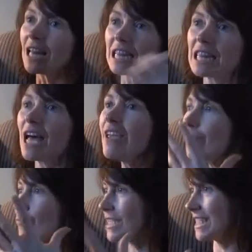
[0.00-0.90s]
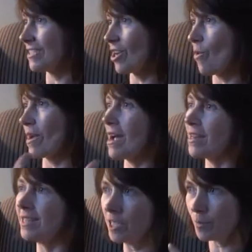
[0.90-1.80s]
life was still going
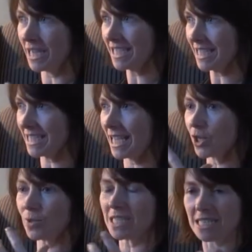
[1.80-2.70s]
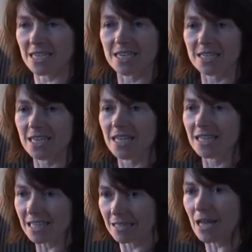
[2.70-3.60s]
on in these places like there was still
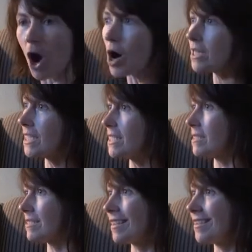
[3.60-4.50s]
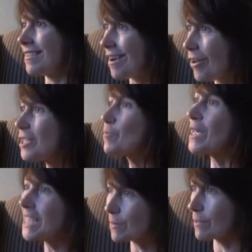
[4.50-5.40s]
the all these all these
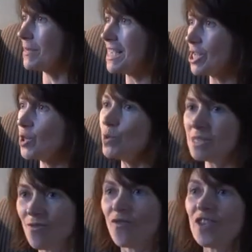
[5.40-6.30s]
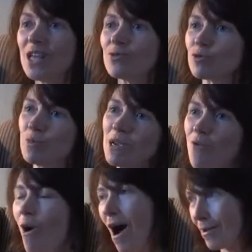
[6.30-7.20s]
places were being used. The field was
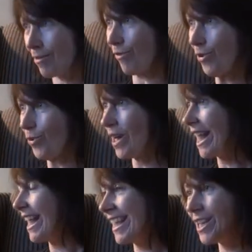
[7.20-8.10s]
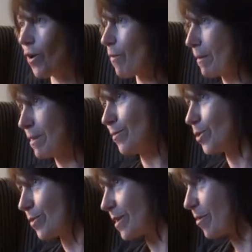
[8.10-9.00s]
being walked through, you know, by
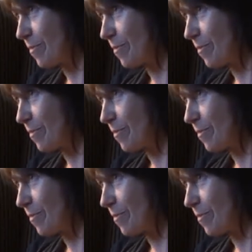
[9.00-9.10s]
people who were going